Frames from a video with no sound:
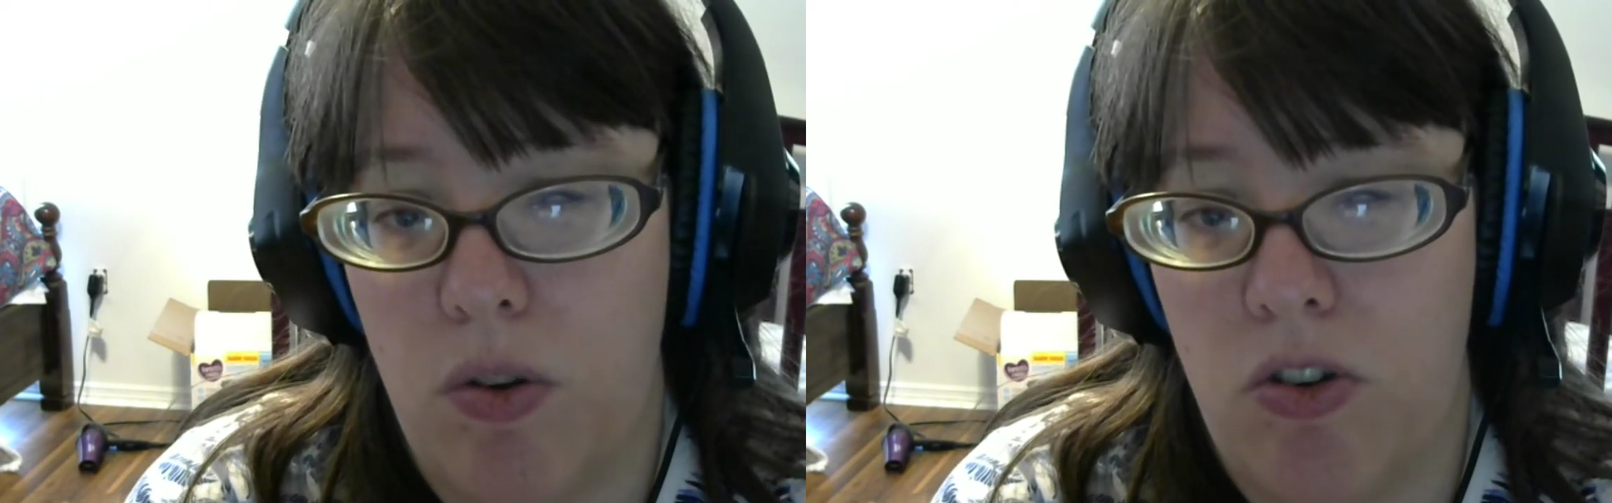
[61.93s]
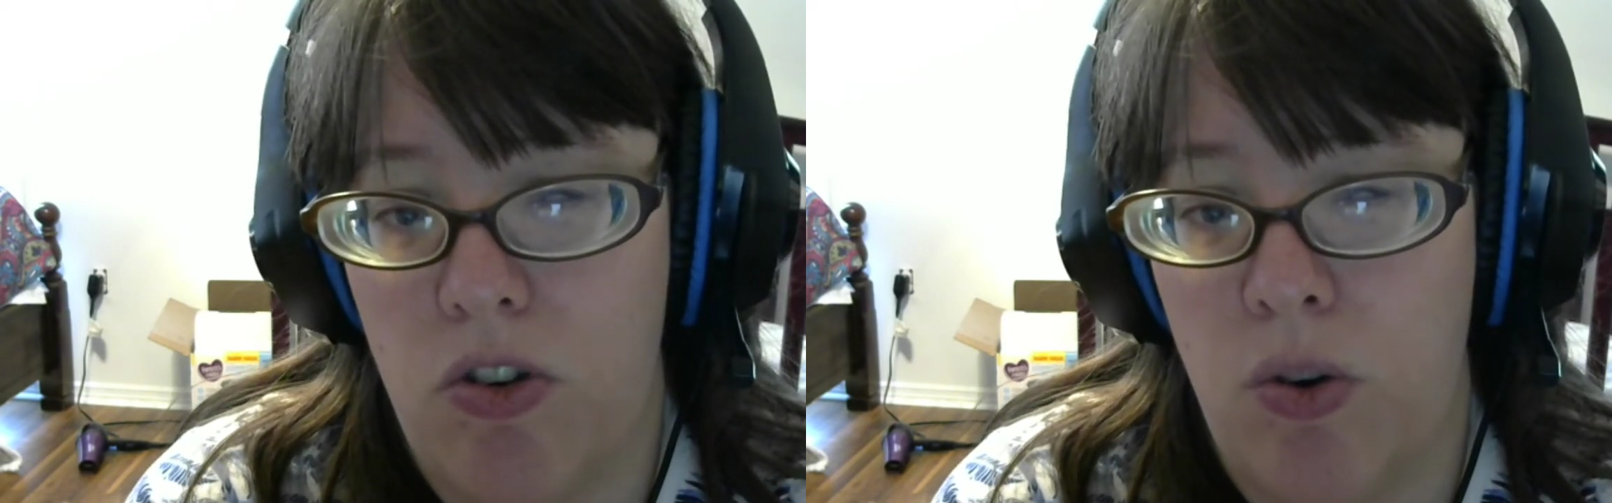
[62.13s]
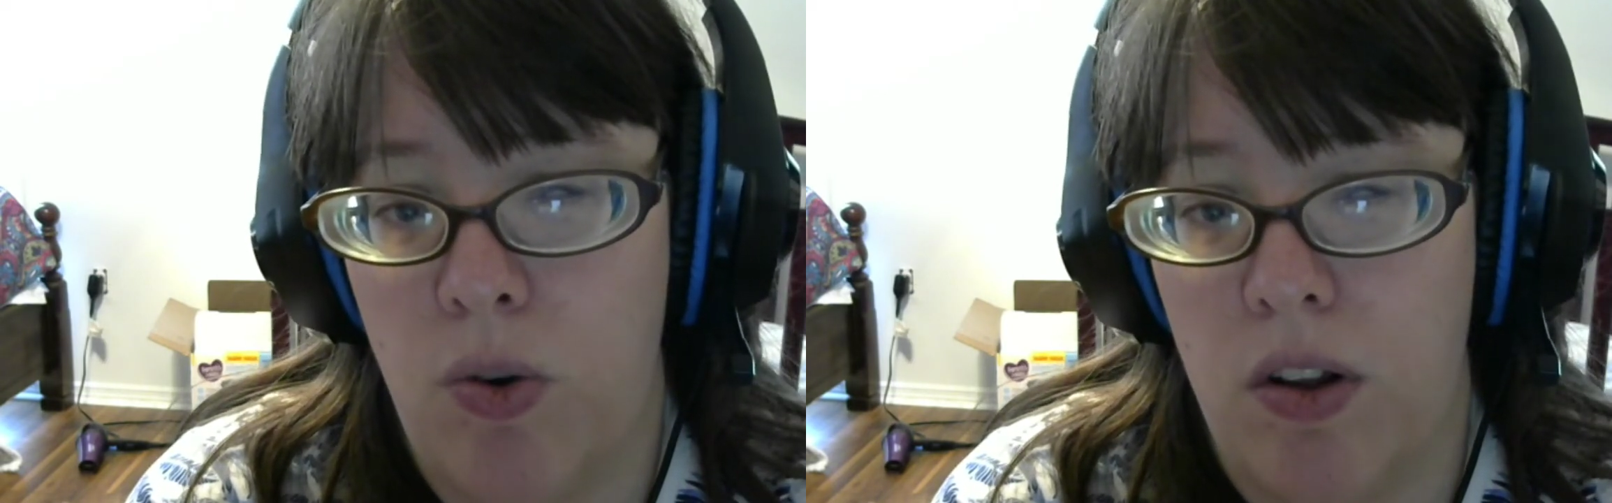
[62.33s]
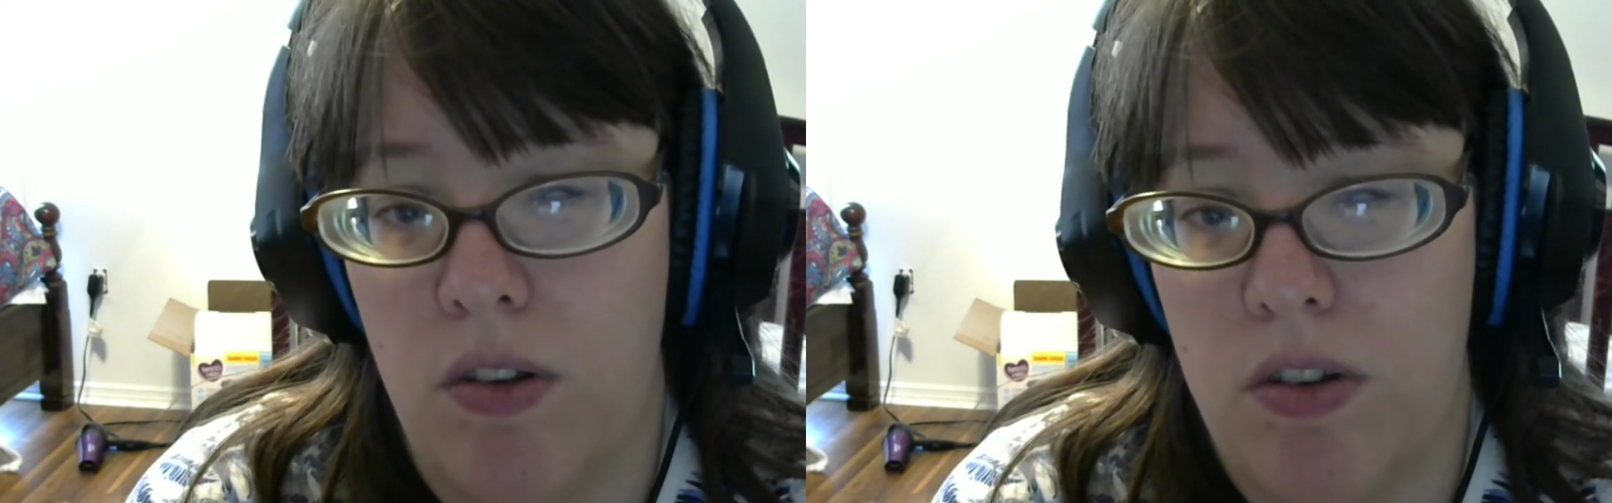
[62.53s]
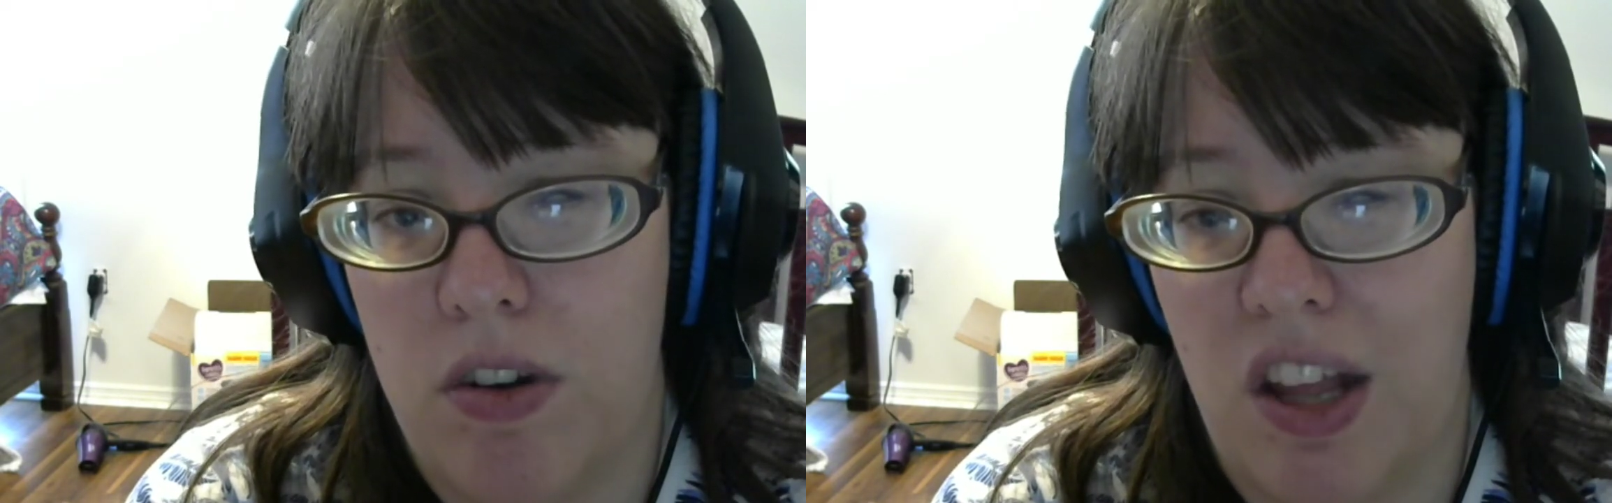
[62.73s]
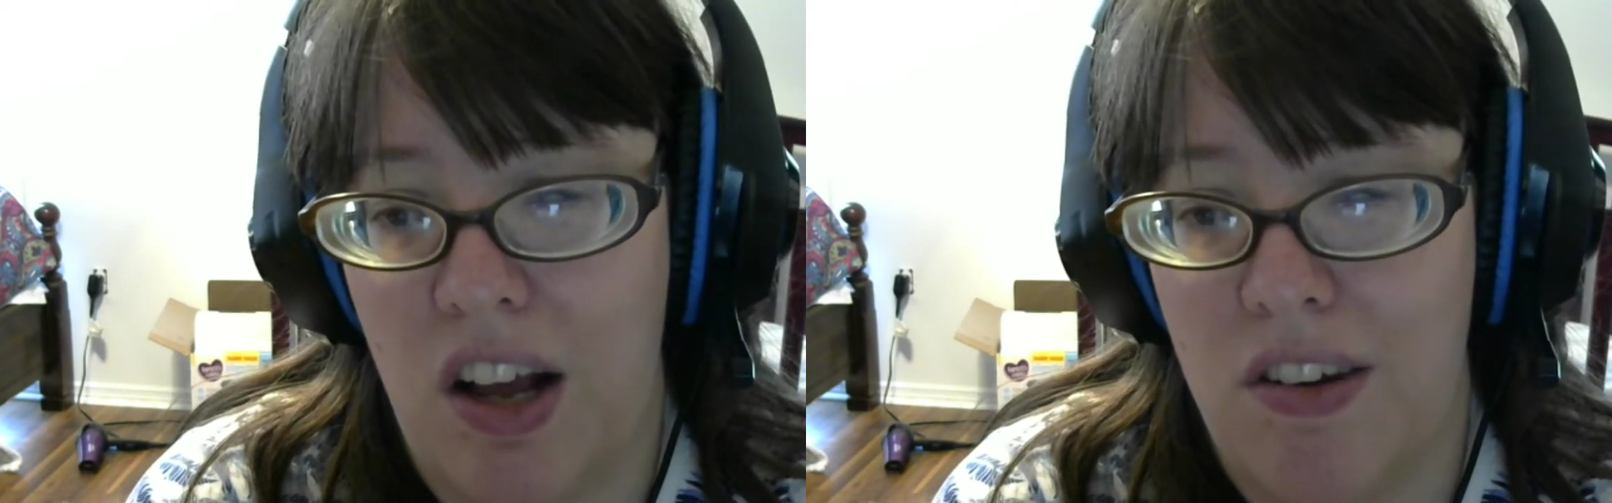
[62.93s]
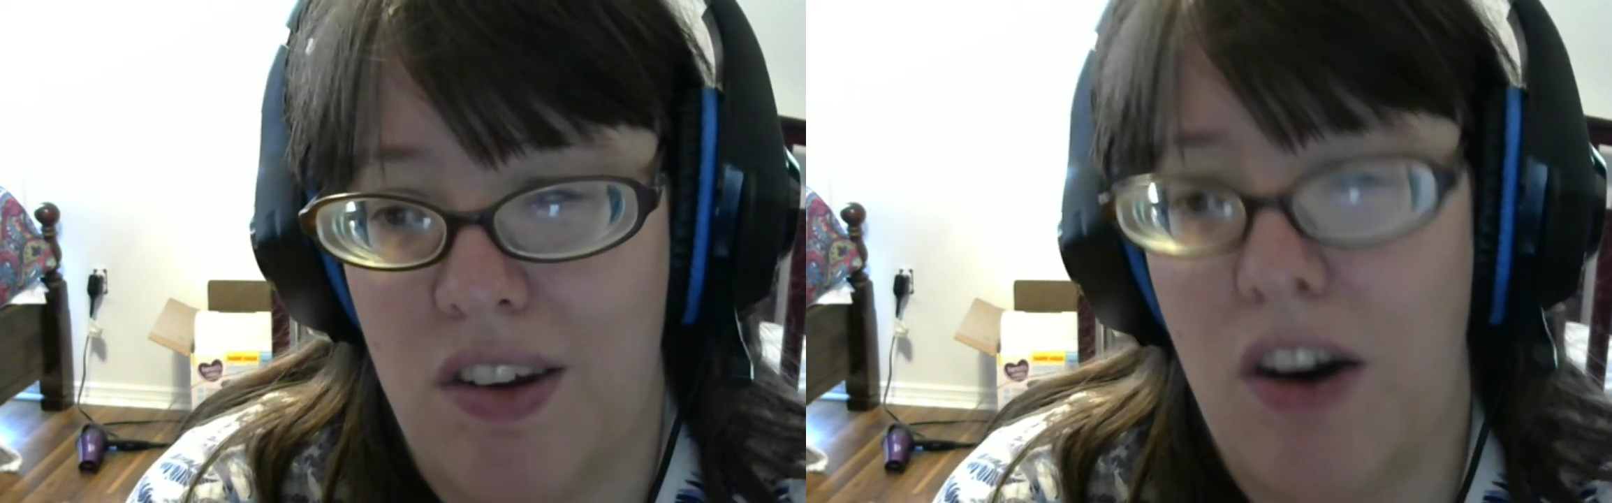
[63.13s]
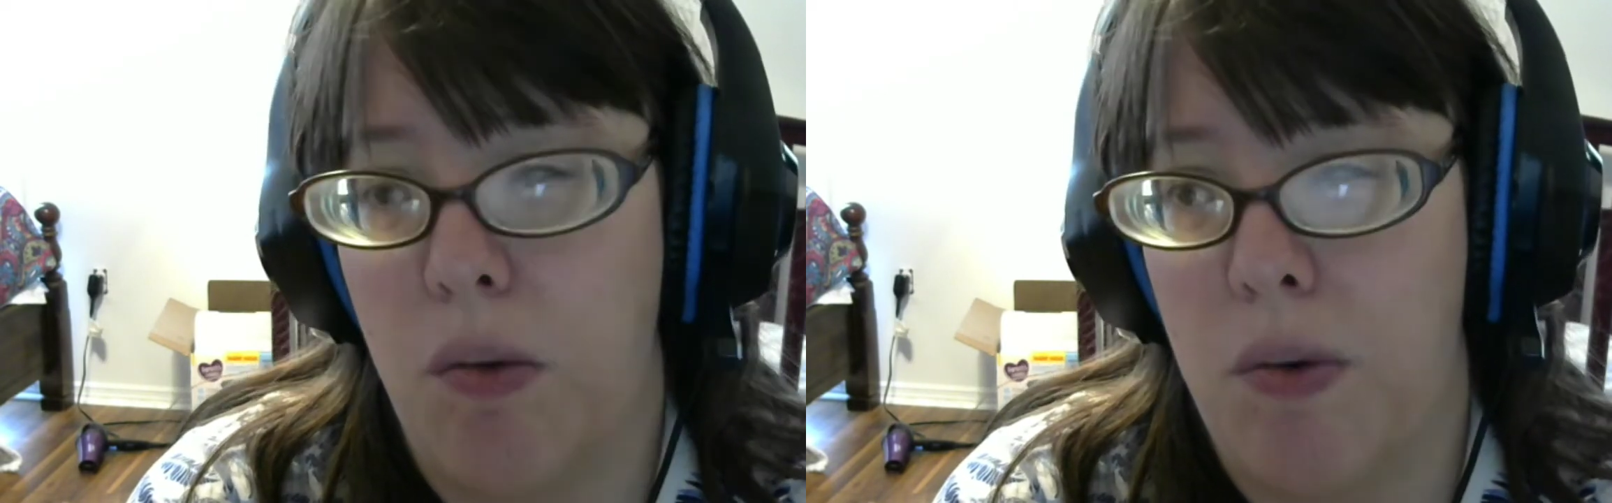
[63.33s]
students because
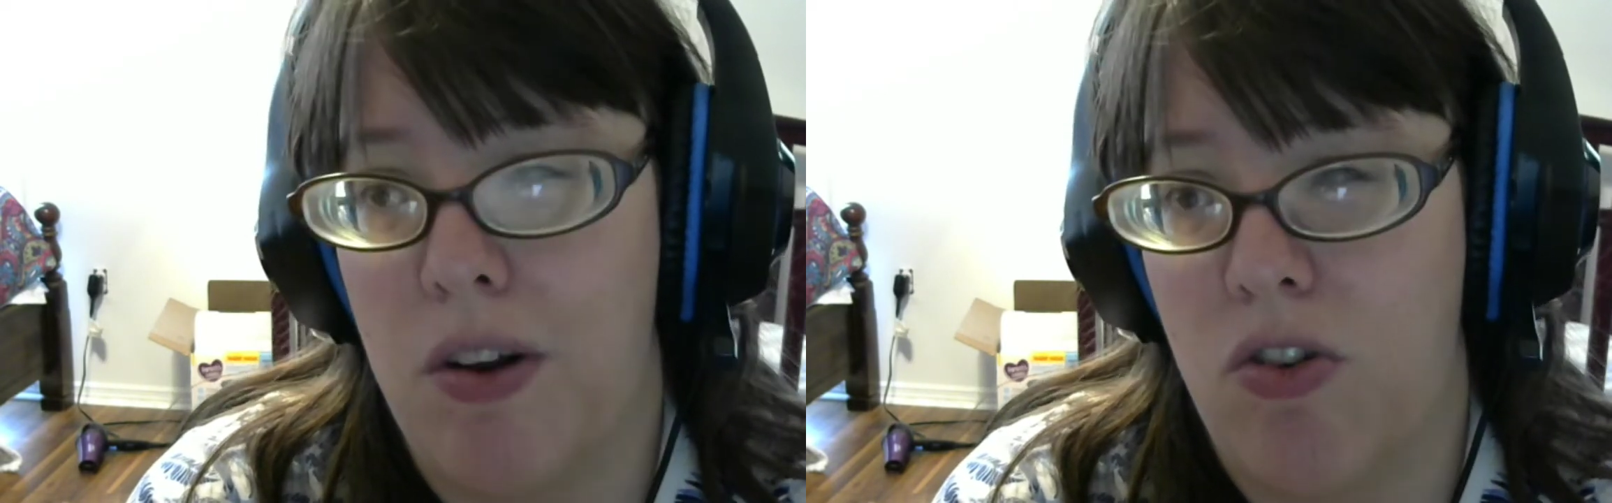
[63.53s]
they're the ones